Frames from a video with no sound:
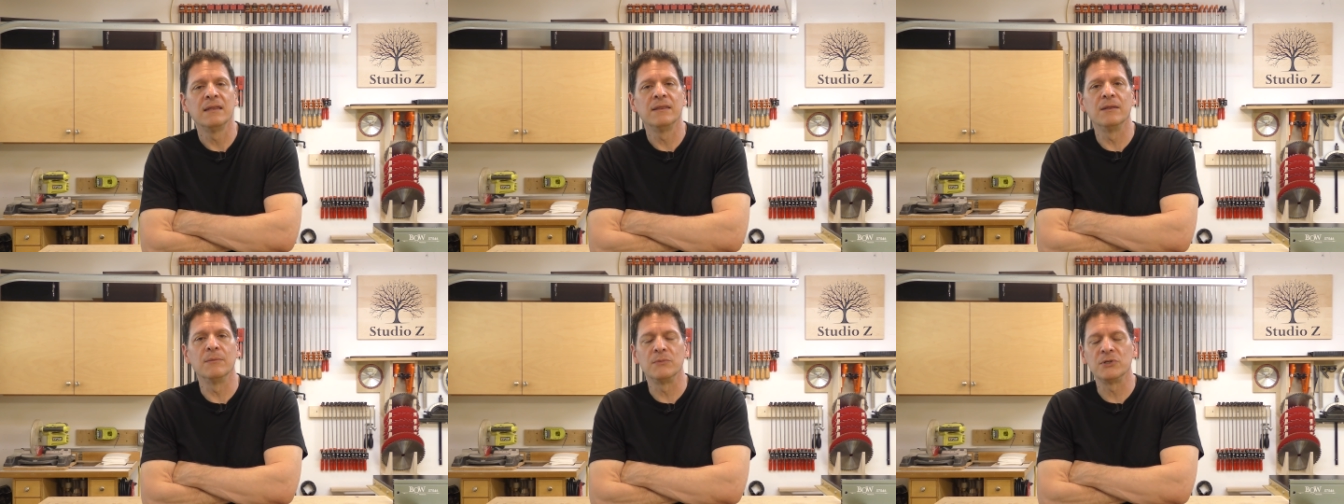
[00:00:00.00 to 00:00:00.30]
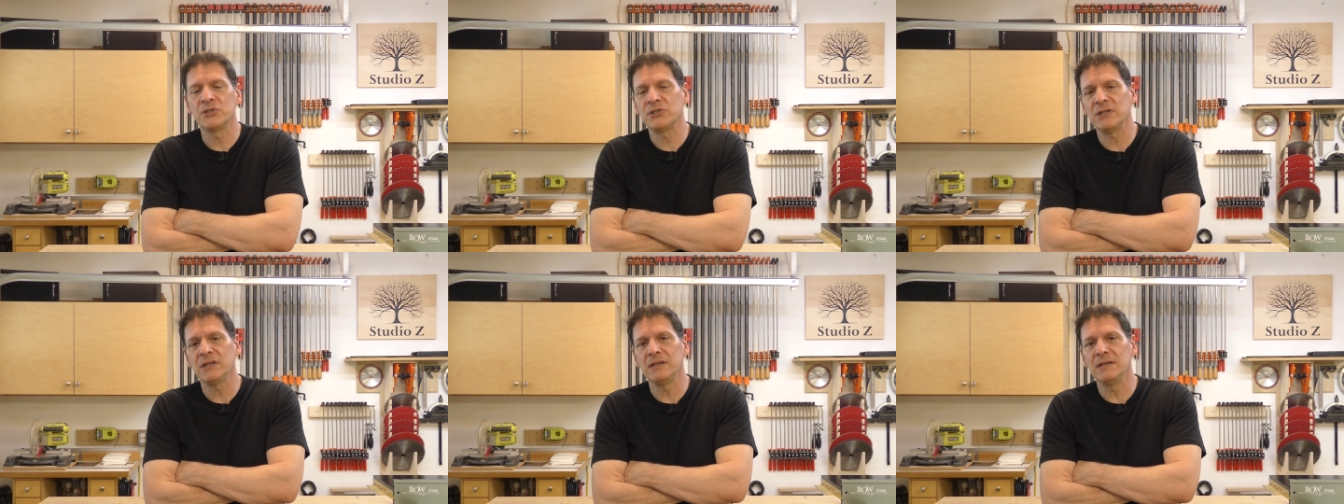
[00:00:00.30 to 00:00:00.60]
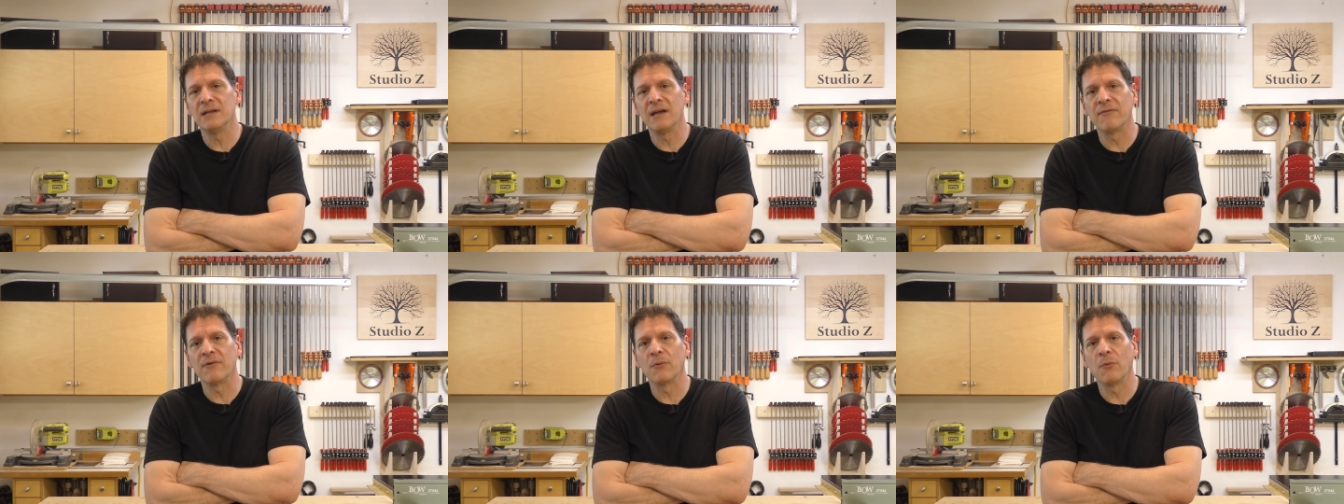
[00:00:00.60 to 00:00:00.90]
the
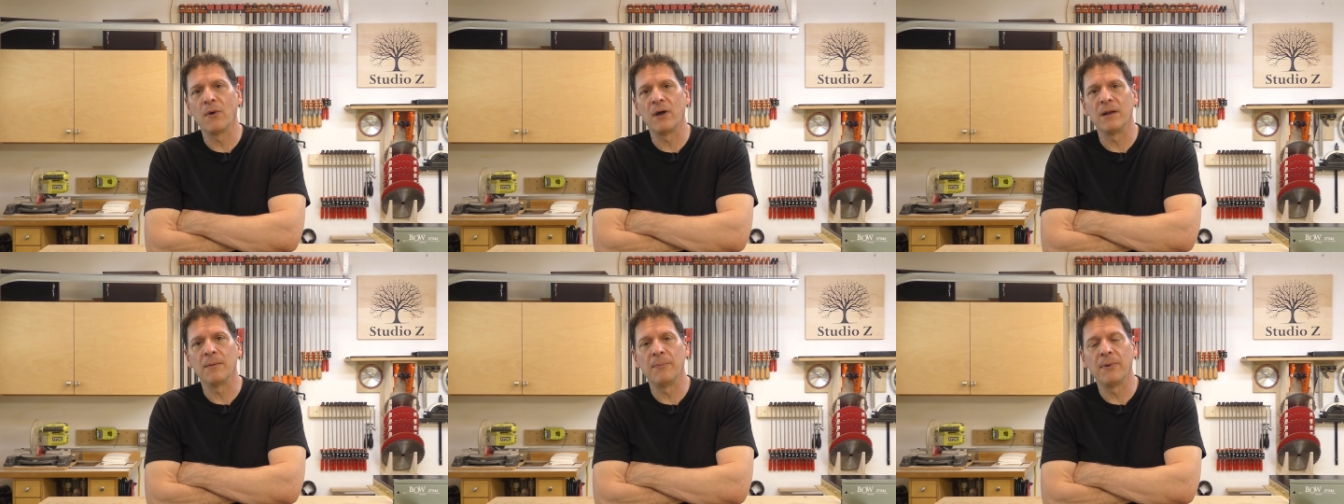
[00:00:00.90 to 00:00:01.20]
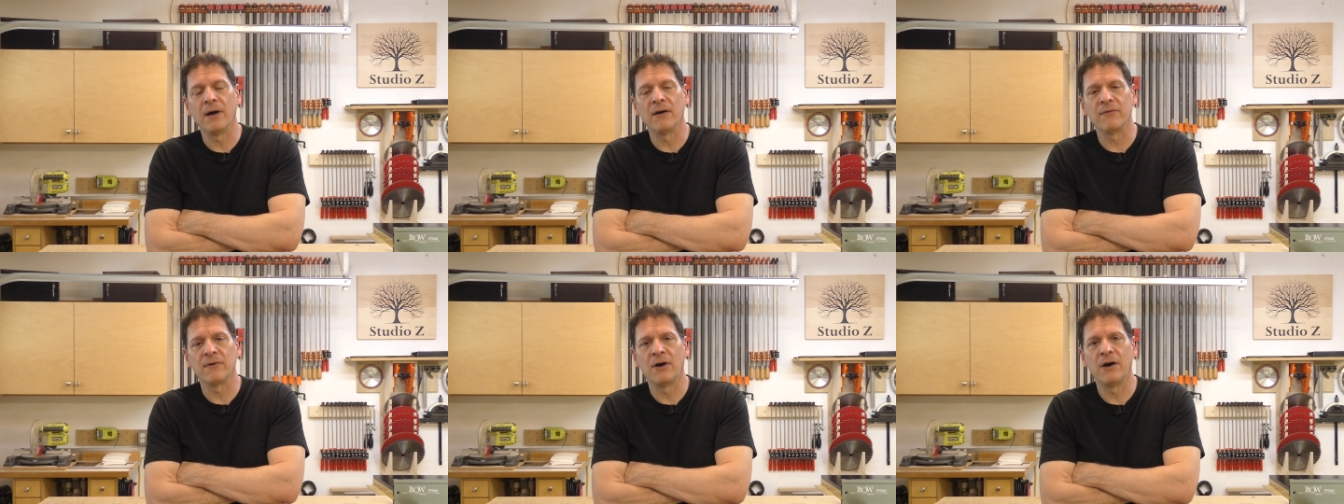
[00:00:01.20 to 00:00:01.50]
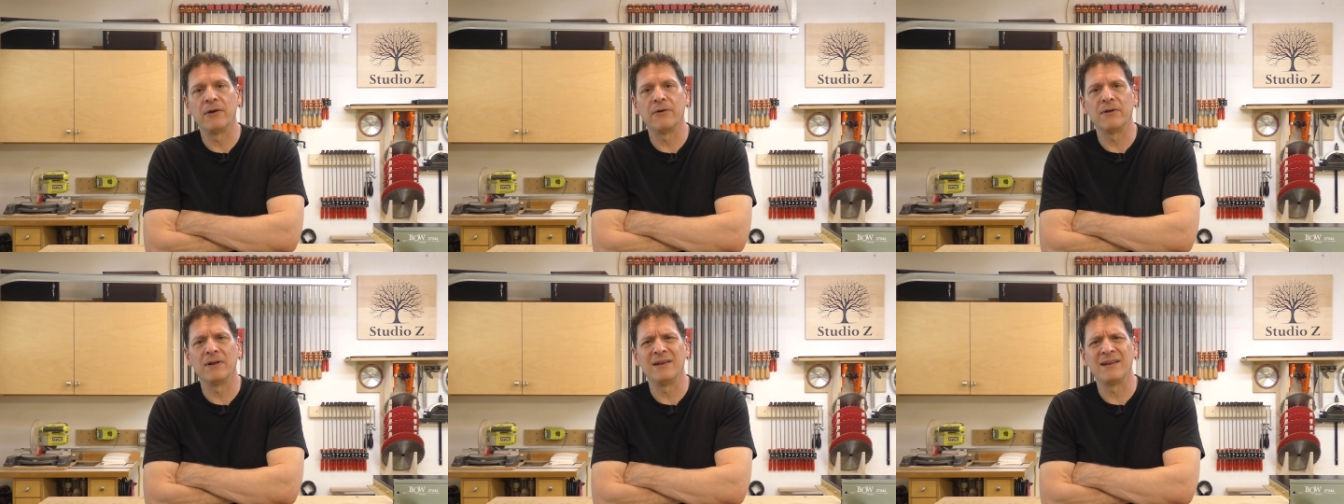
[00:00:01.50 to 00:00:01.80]
machine never went above
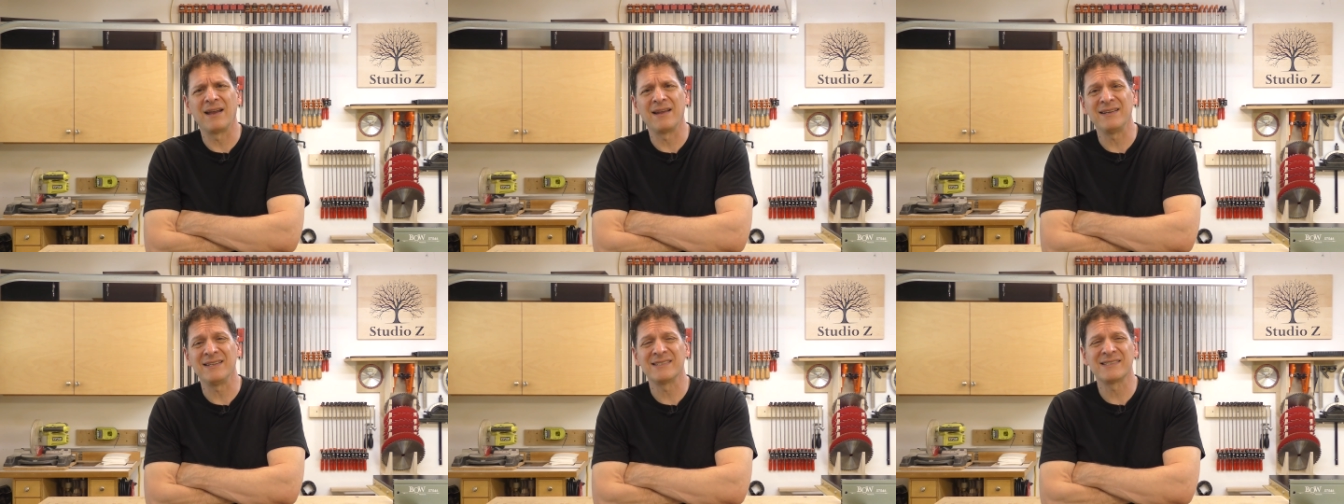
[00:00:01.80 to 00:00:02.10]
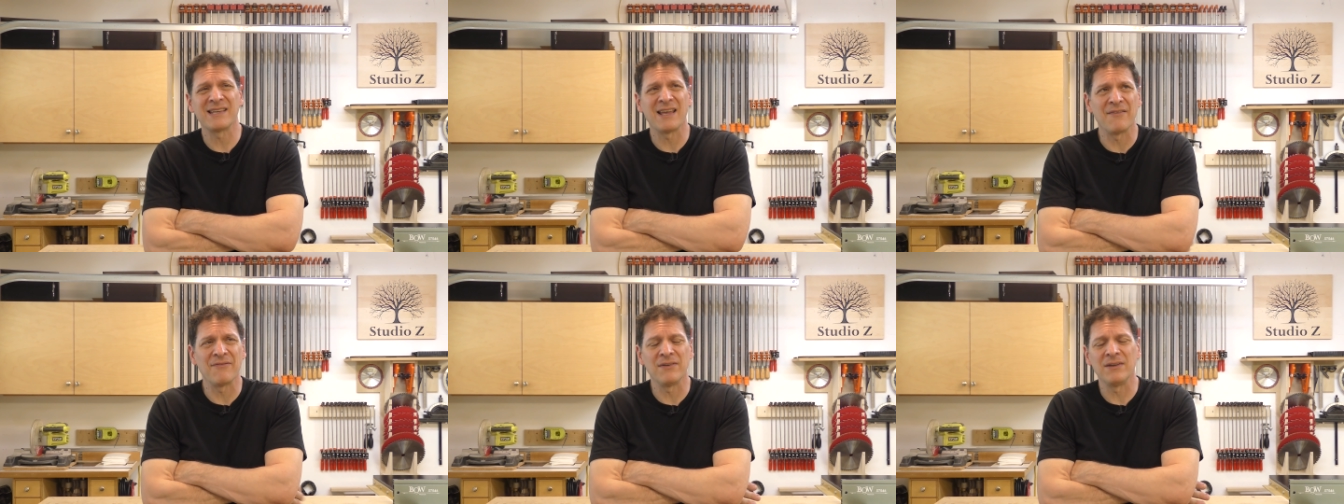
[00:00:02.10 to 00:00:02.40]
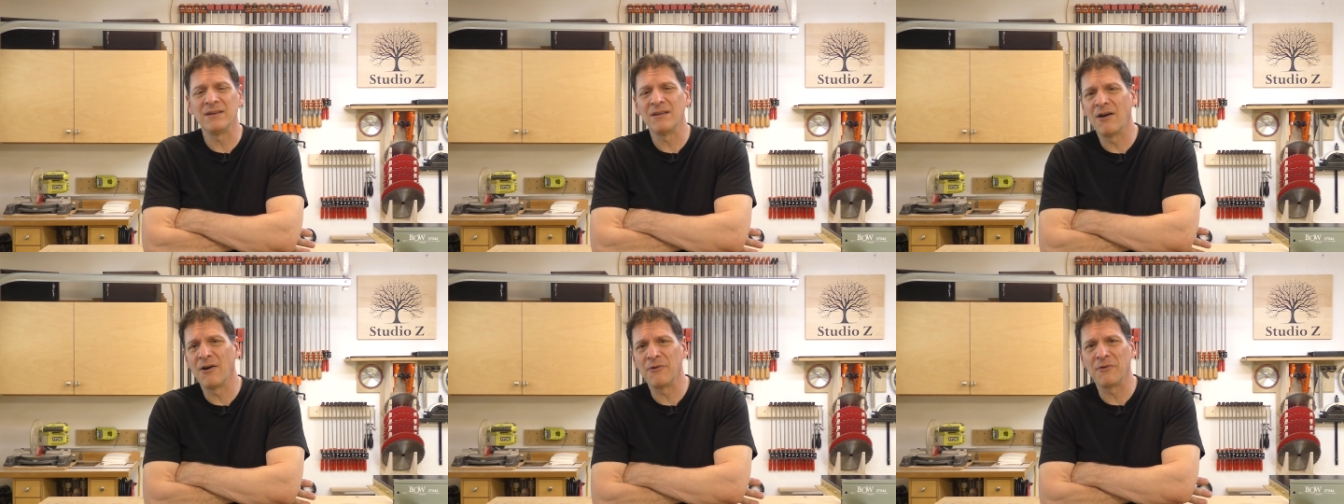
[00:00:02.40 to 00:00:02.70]

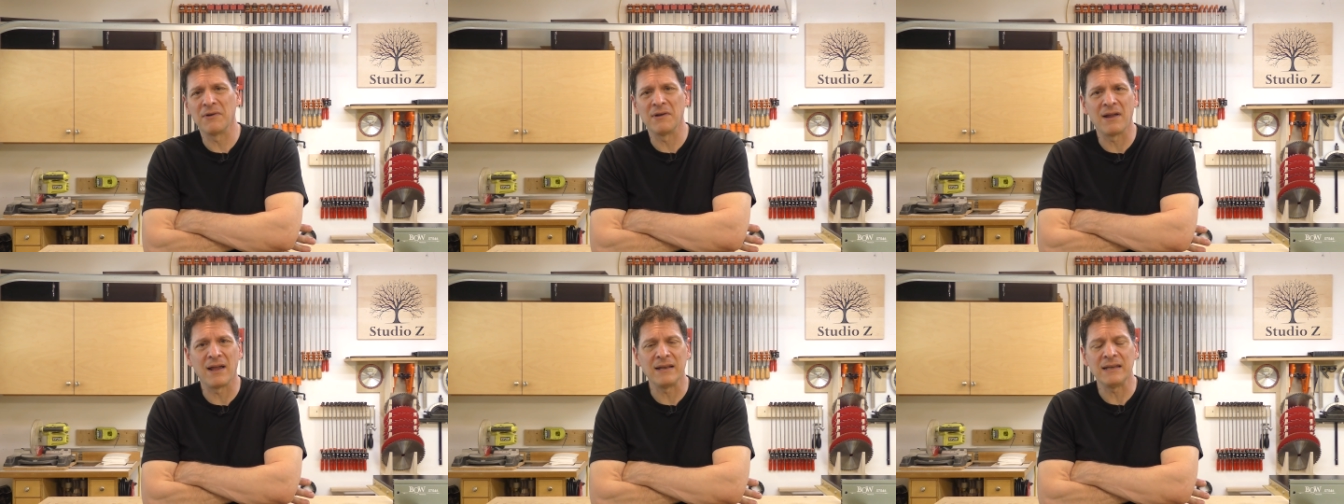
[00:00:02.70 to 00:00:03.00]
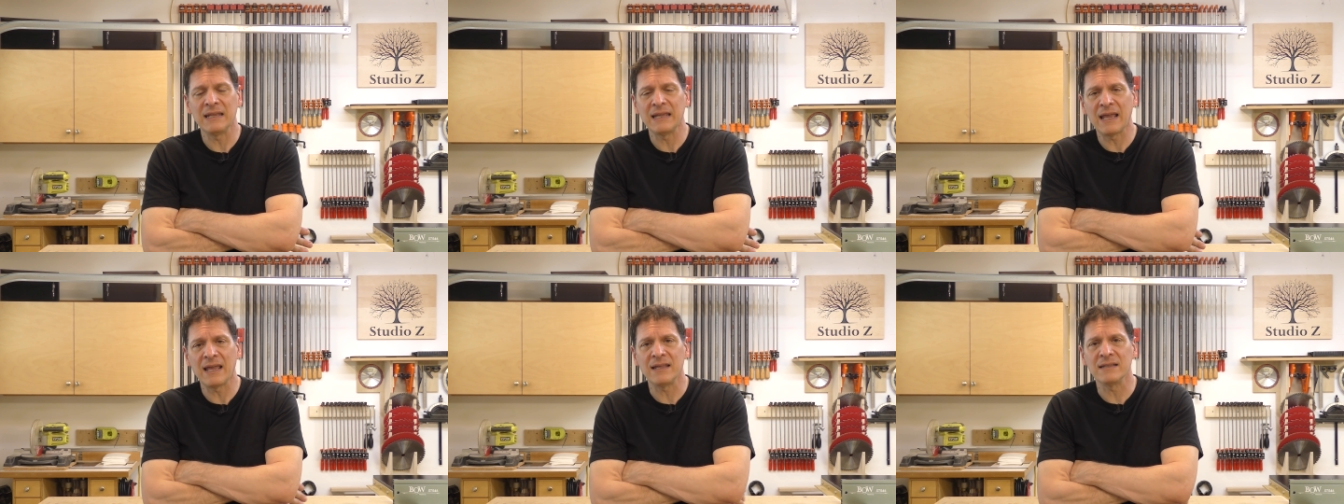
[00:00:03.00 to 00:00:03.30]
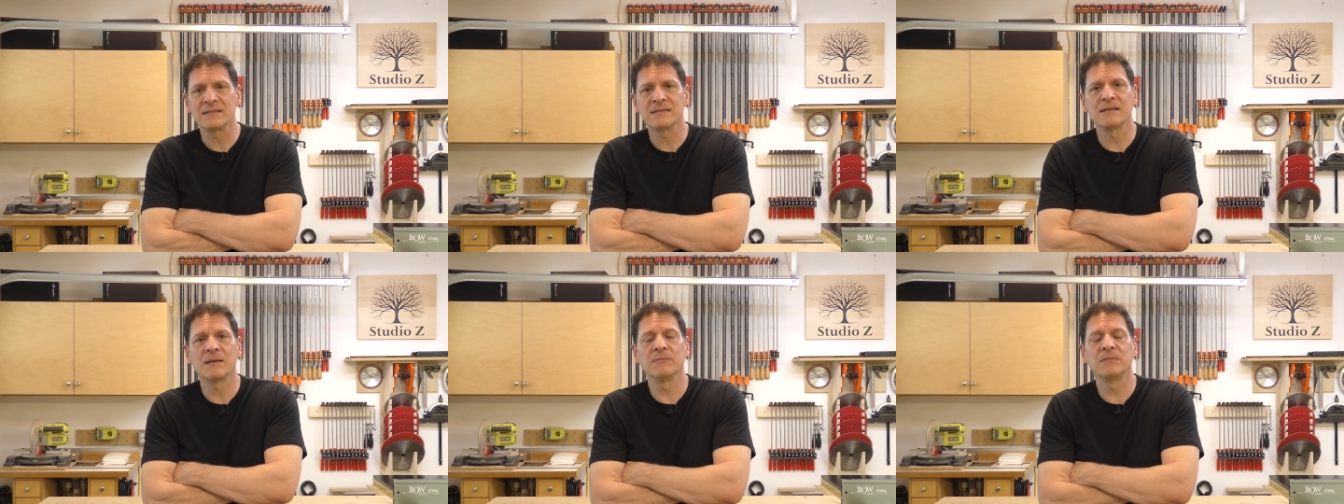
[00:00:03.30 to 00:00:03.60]
197,
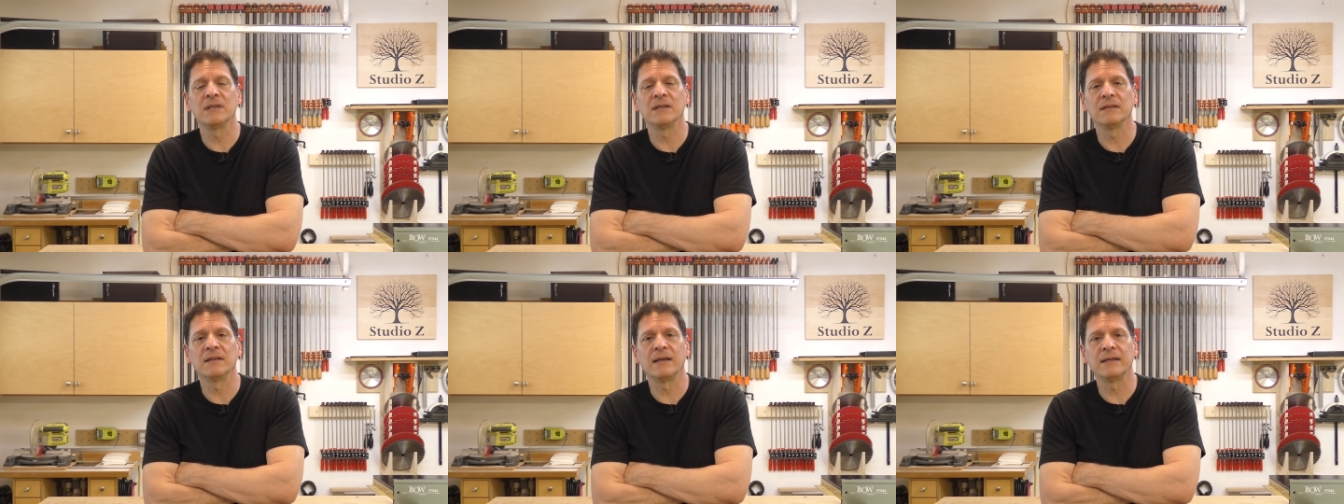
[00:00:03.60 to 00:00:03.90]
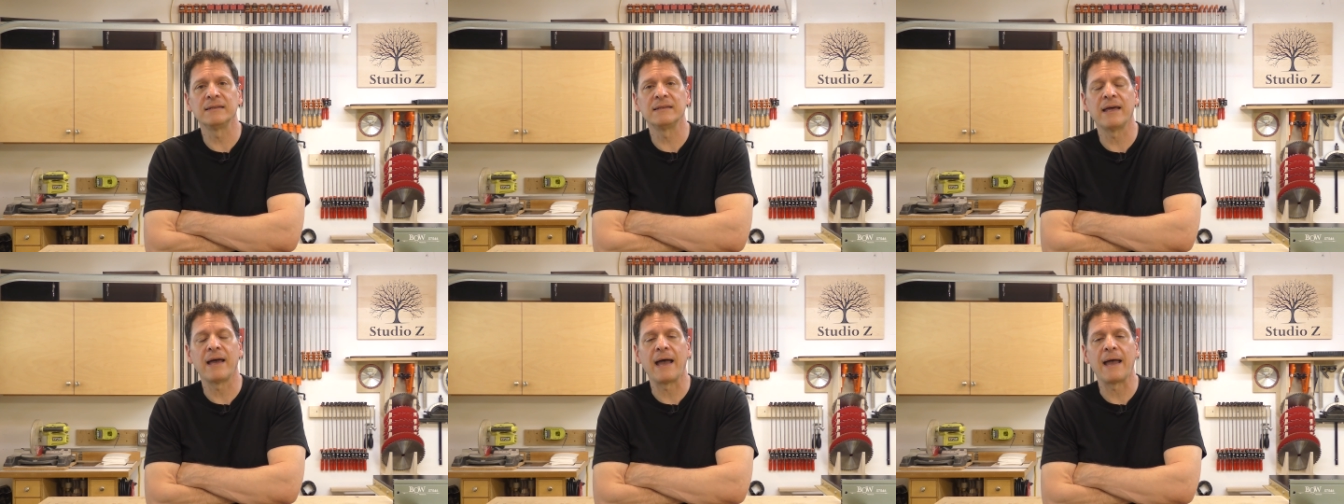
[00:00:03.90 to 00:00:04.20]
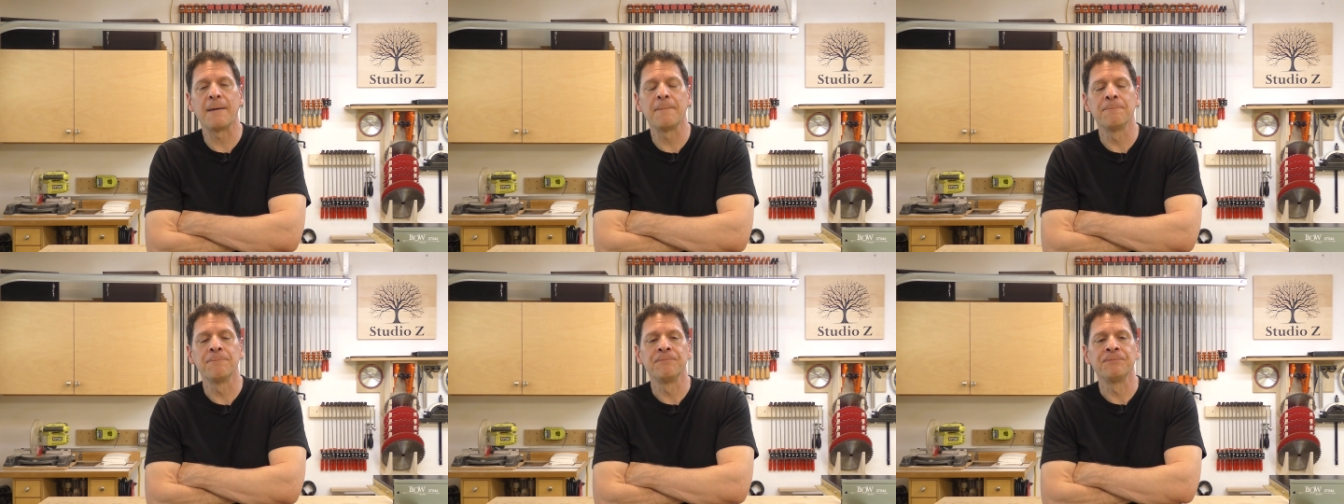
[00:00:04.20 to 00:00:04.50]
198, something like
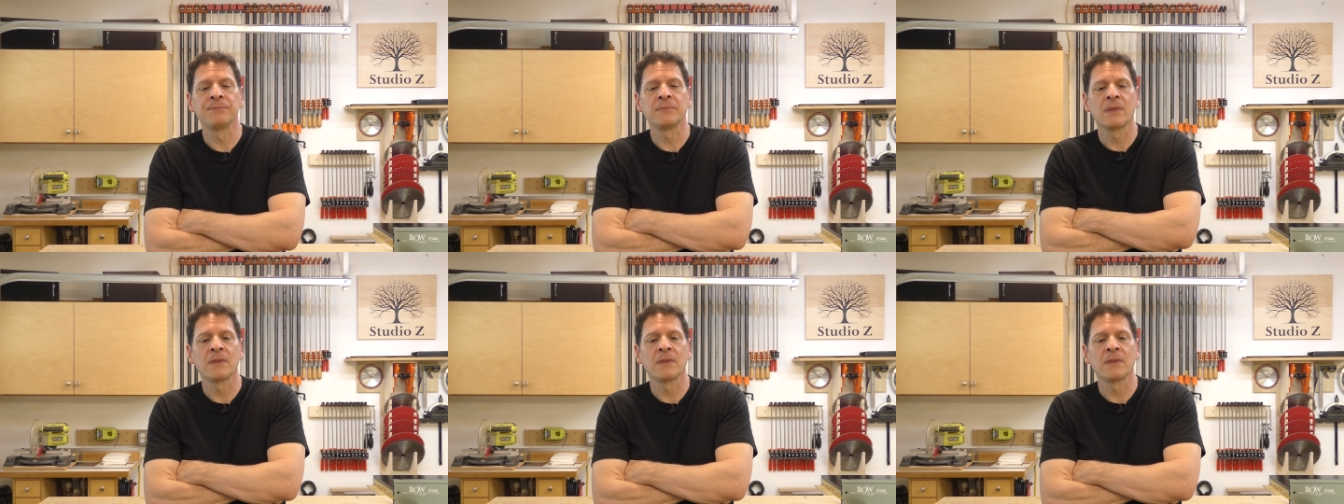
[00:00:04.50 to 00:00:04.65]
that.